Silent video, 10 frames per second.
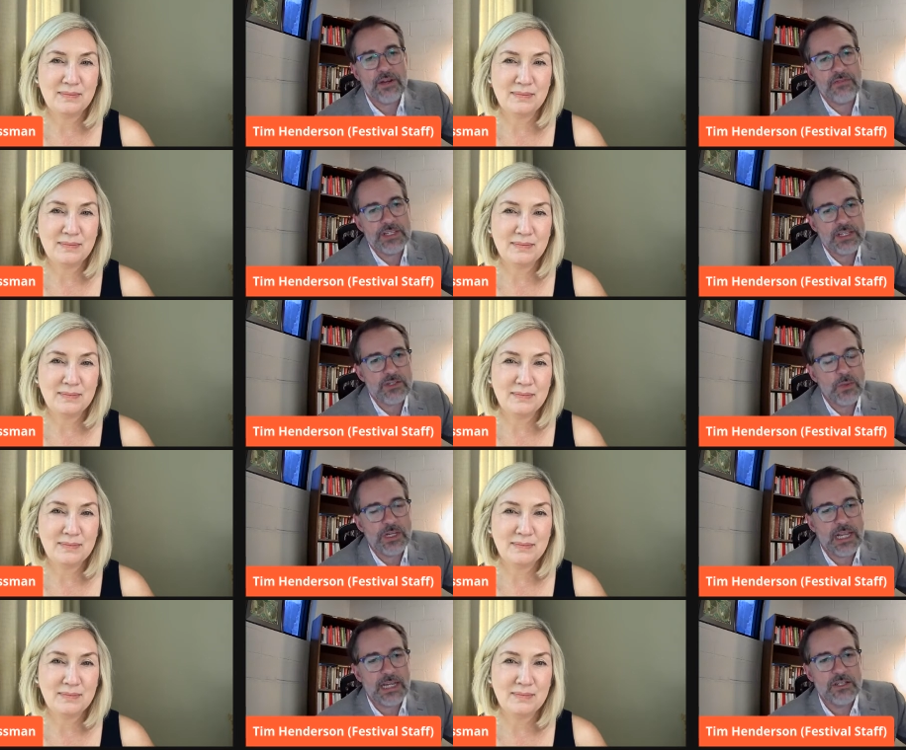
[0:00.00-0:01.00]
Speaker 1: their visits when
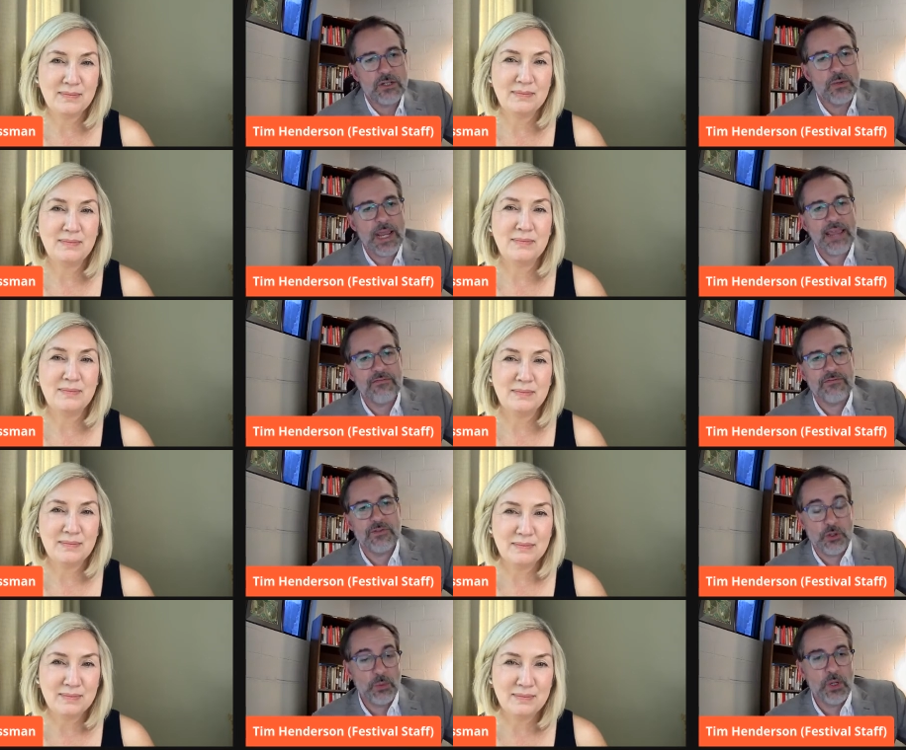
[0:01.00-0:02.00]
they do have
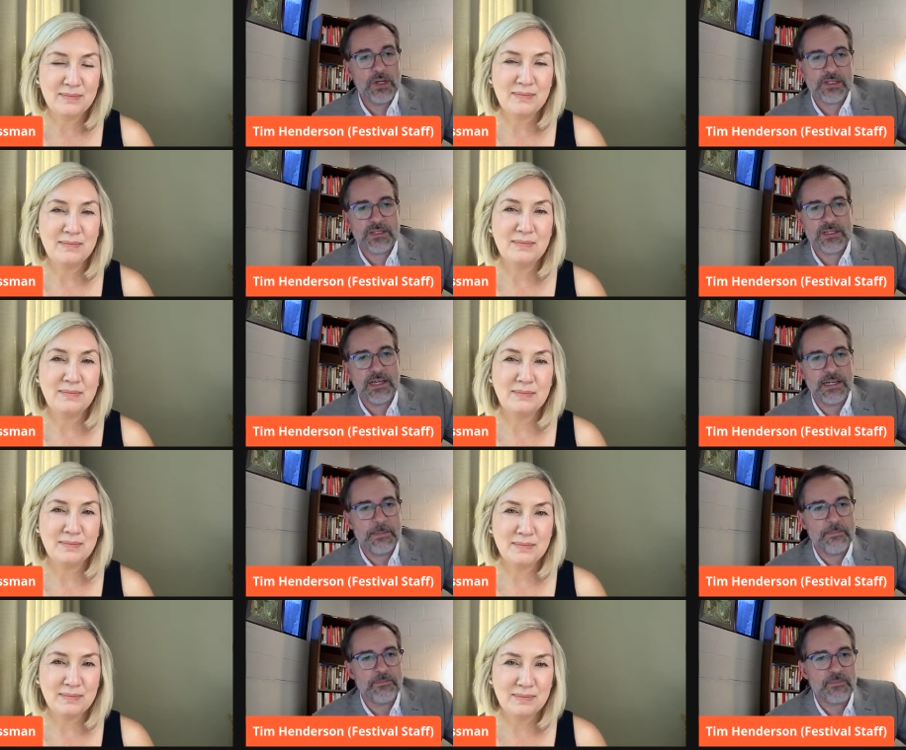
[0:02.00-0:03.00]
new books,
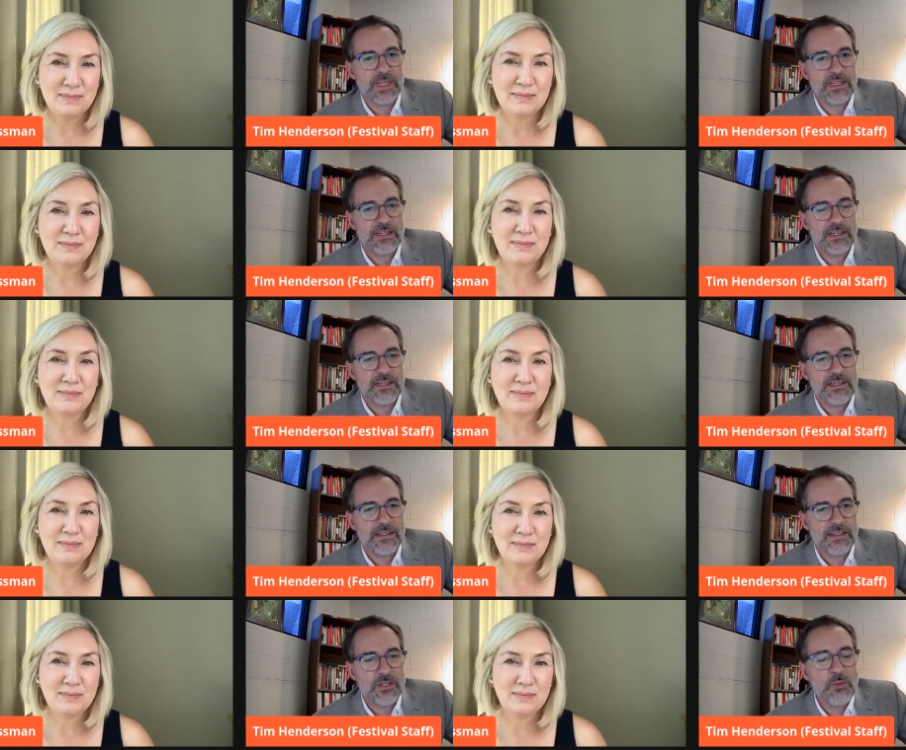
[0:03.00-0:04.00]
um,
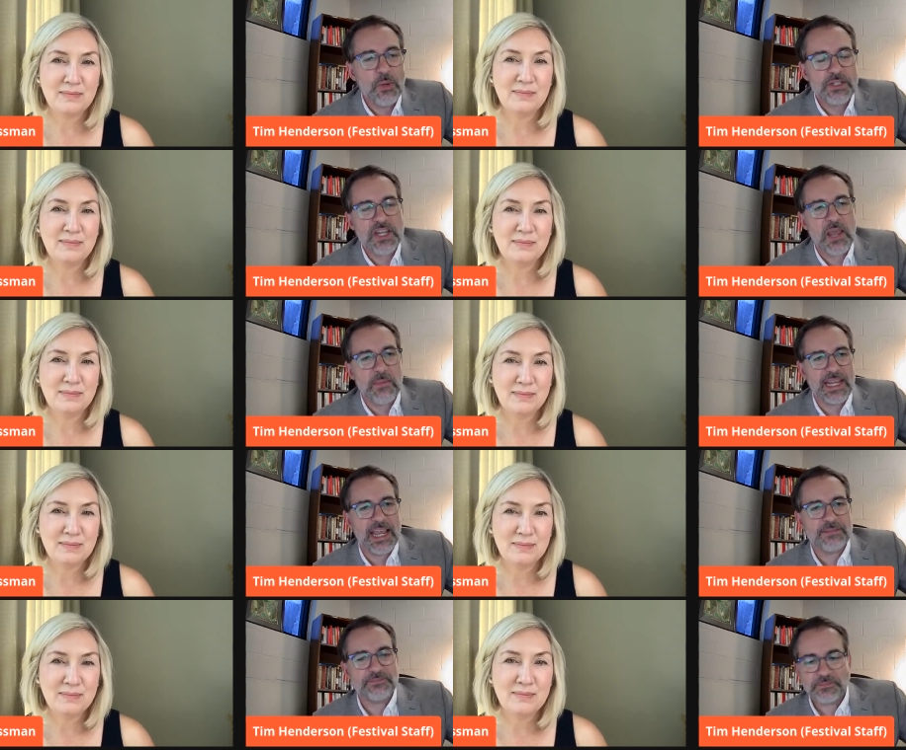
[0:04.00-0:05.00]
new books coming
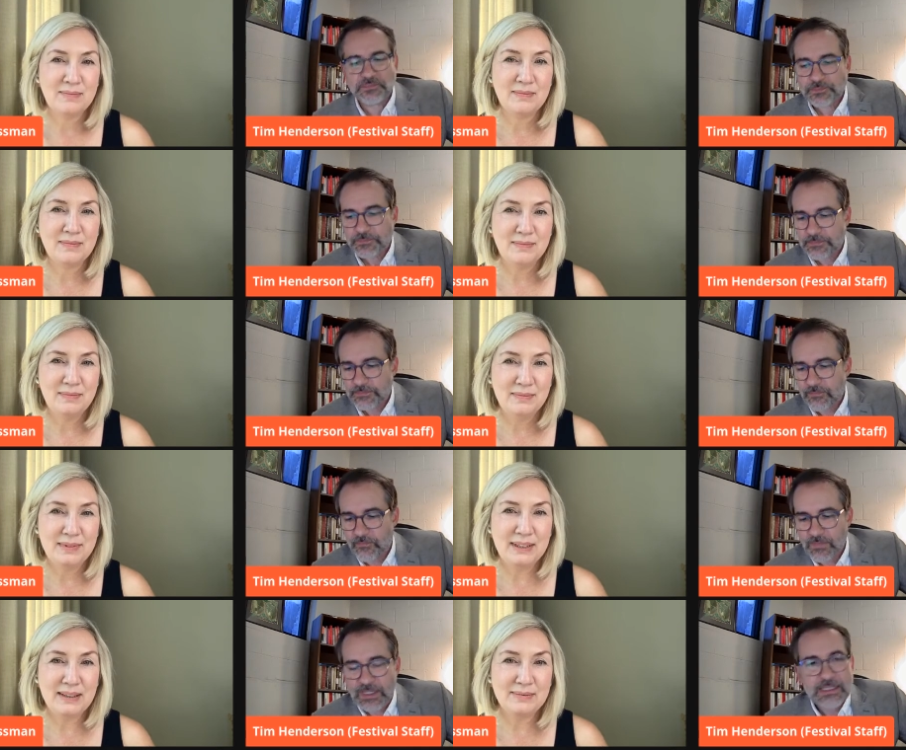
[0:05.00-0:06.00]
out.
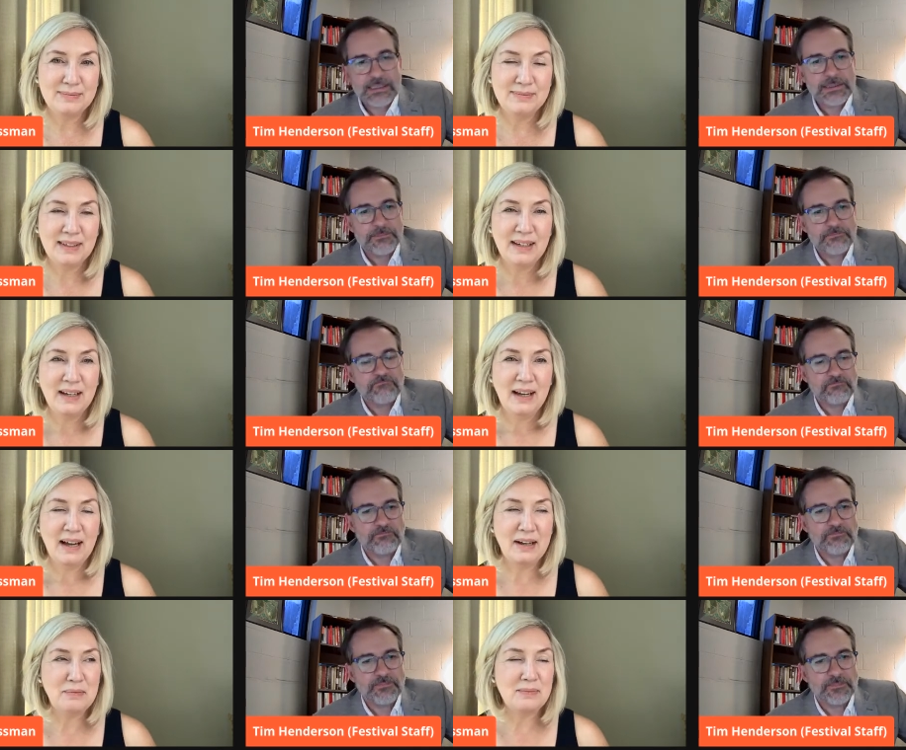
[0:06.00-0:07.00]
Speaker 2: Yeah.
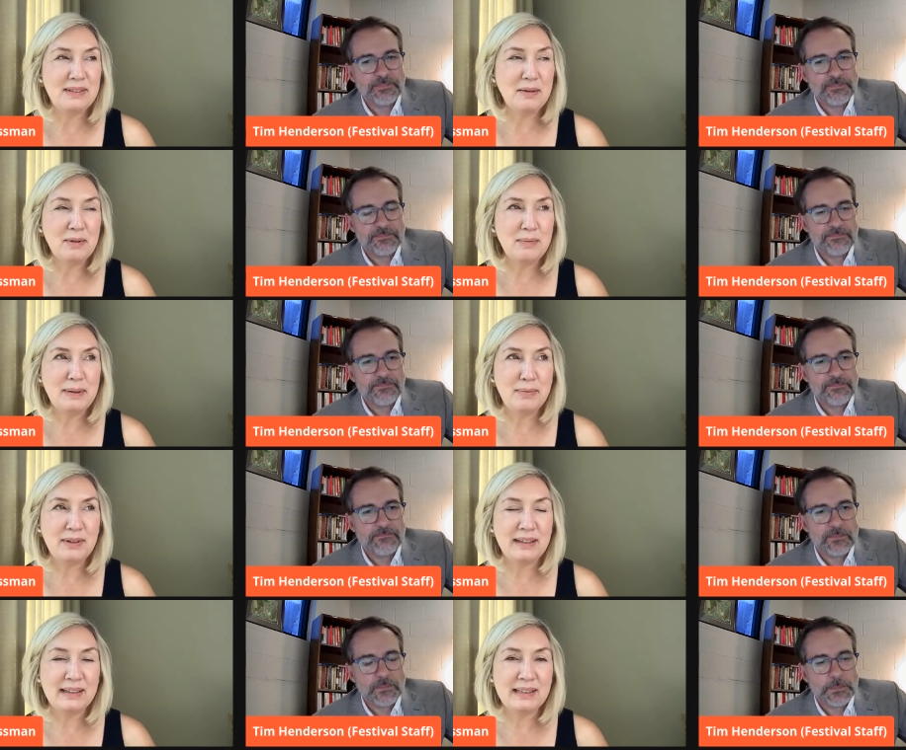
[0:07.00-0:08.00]
Uh, tell me what
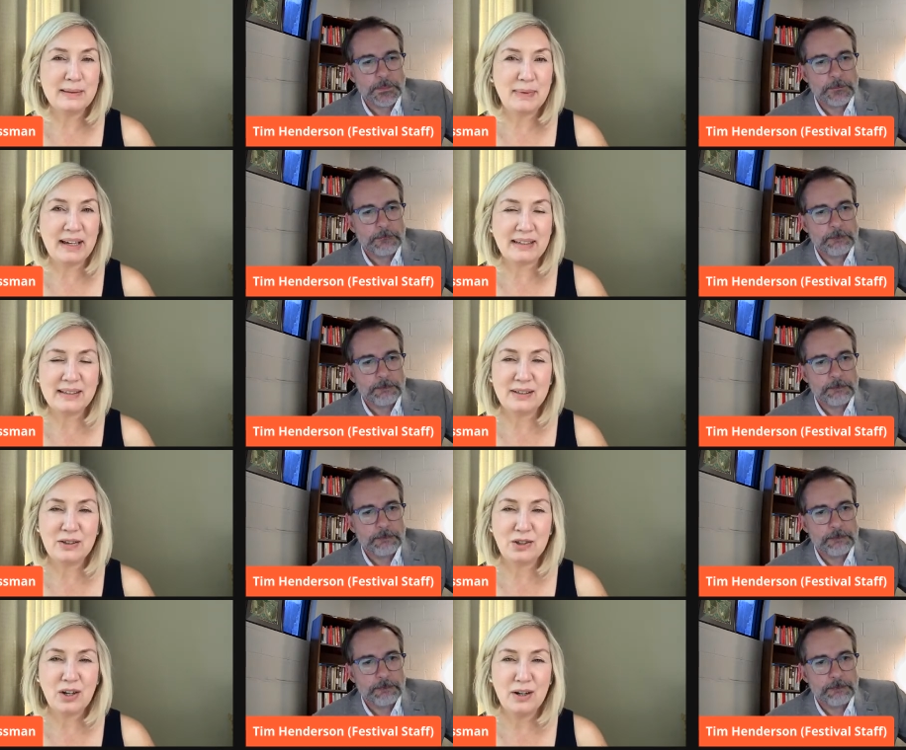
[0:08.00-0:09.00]
people can expect. Is there
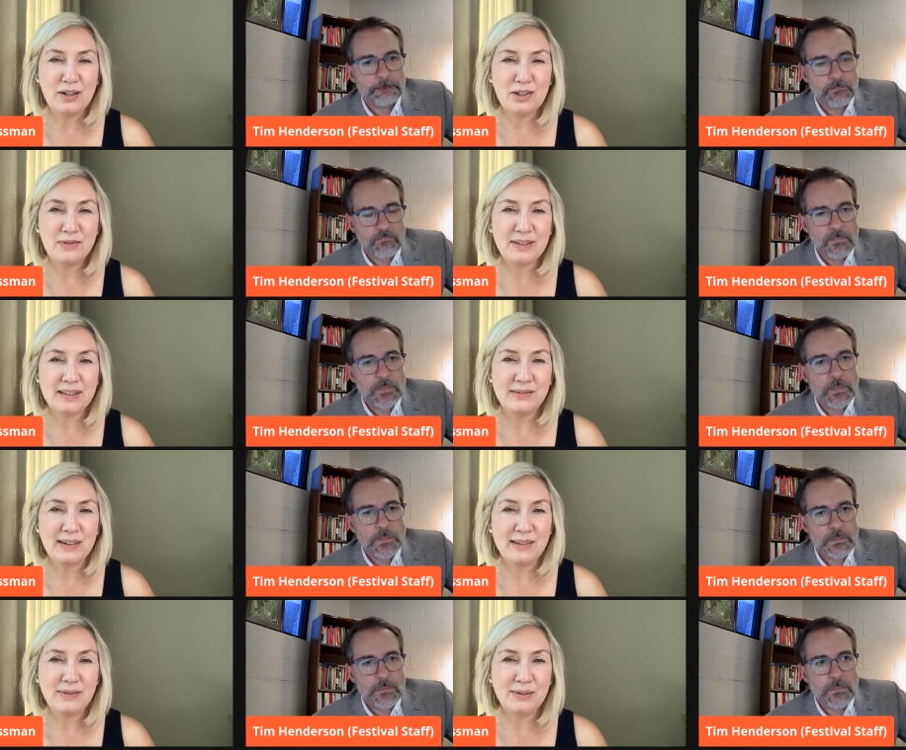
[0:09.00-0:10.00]
a charge for this
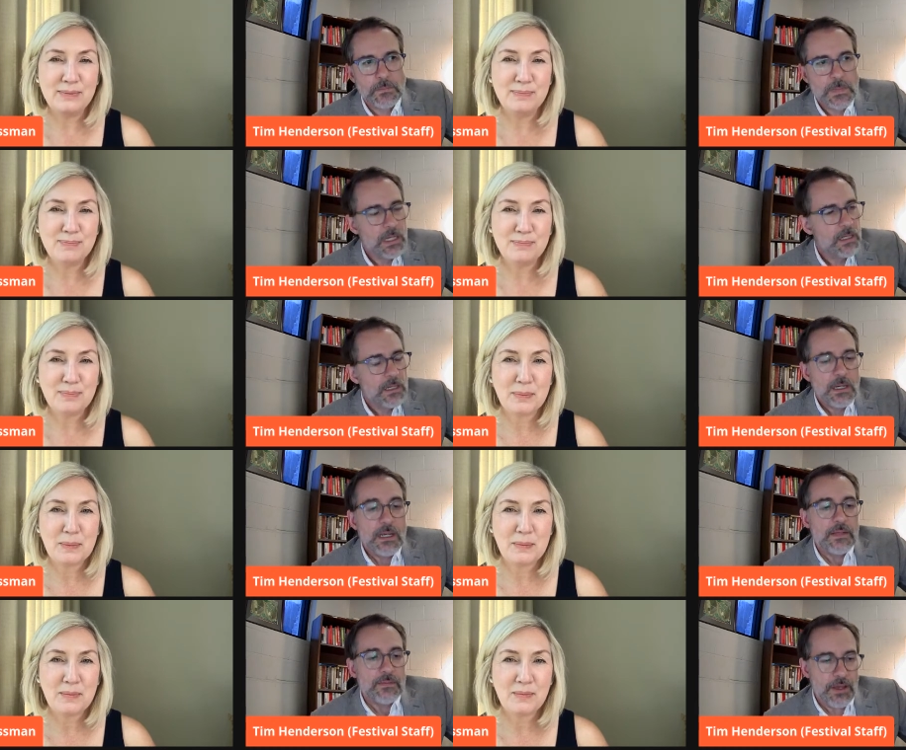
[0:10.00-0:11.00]
festival?
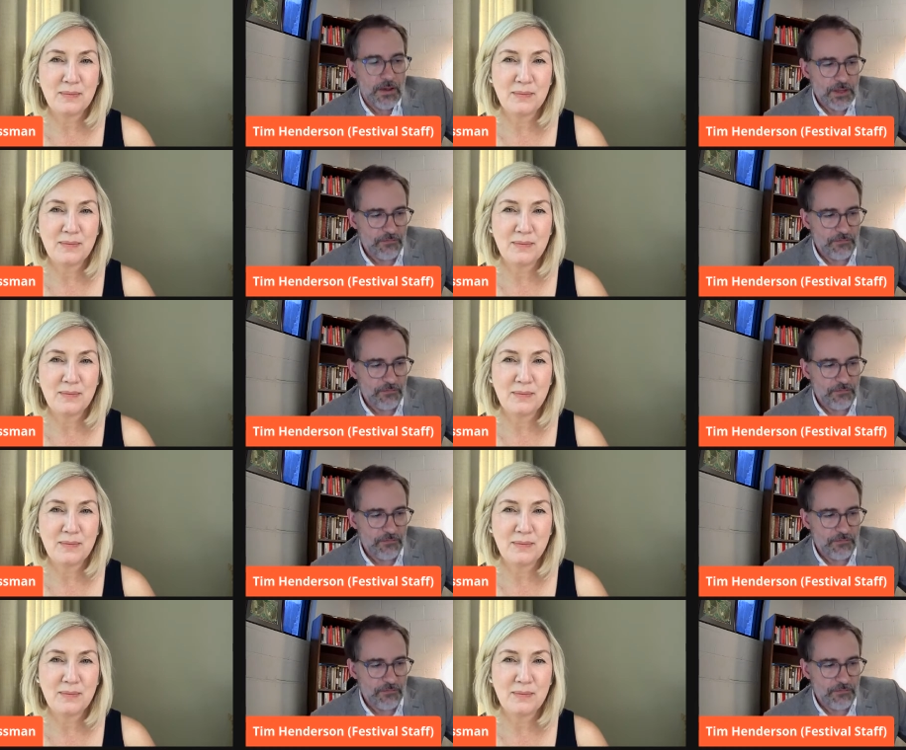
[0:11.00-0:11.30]
Speaker 1: The, the